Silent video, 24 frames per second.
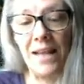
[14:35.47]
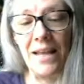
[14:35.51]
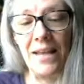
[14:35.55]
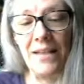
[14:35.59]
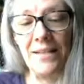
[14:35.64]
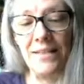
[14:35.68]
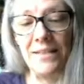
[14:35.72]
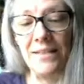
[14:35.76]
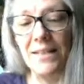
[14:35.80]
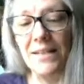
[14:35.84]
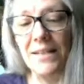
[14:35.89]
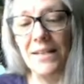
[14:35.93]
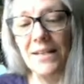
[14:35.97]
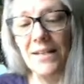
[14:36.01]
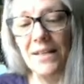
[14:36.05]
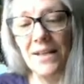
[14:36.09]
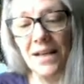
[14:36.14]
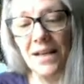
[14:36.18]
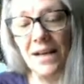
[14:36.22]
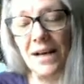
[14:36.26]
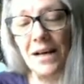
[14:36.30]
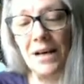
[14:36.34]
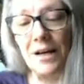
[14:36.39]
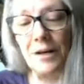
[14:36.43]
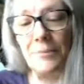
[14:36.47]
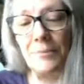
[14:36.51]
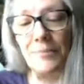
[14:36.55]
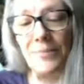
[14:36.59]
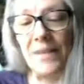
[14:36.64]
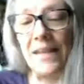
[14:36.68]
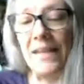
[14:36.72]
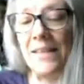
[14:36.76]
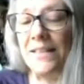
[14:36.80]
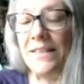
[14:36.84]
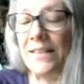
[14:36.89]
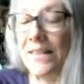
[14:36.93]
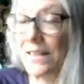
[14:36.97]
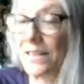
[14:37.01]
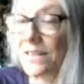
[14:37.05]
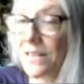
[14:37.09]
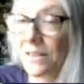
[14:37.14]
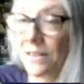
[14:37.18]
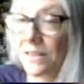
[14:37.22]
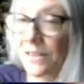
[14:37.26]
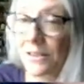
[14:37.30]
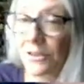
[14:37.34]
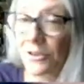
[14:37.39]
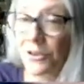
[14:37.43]
And um, it gets a
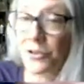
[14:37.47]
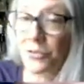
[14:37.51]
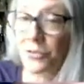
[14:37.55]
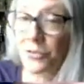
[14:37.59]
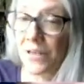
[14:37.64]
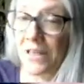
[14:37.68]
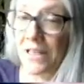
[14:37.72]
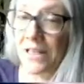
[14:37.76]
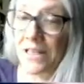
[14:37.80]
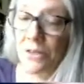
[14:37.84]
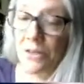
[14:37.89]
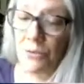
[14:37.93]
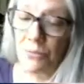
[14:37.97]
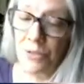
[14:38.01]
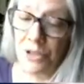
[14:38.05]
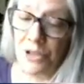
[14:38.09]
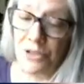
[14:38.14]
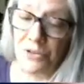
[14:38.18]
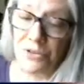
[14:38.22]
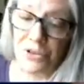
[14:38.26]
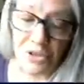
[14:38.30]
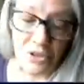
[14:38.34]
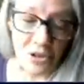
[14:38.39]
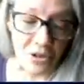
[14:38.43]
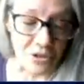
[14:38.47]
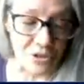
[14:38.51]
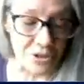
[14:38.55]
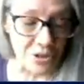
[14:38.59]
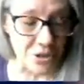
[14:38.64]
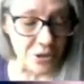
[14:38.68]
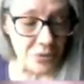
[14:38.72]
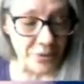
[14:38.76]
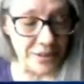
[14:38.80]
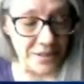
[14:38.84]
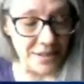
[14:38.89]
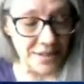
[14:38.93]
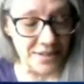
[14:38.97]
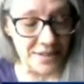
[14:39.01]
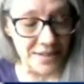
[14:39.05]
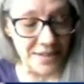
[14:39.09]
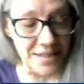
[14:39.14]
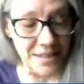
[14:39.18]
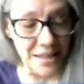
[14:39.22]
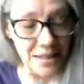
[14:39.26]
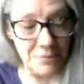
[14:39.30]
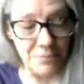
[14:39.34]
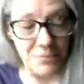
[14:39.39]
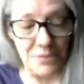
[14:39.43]
little tricky when you start sewing the
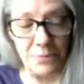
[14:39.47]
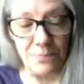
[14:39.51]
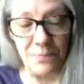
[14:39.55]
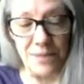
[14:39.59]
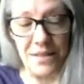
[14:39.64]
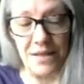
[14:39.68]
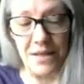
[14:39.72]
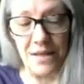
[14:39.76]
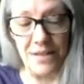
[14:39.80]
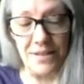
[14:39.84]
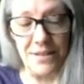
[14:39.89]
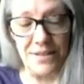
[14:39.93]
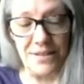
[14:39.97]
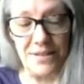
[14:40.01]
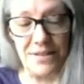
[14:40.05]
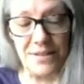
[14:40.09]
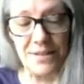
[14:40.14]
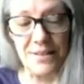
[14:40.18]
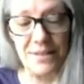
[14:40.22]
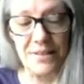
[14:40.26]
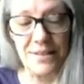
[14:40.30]
seams because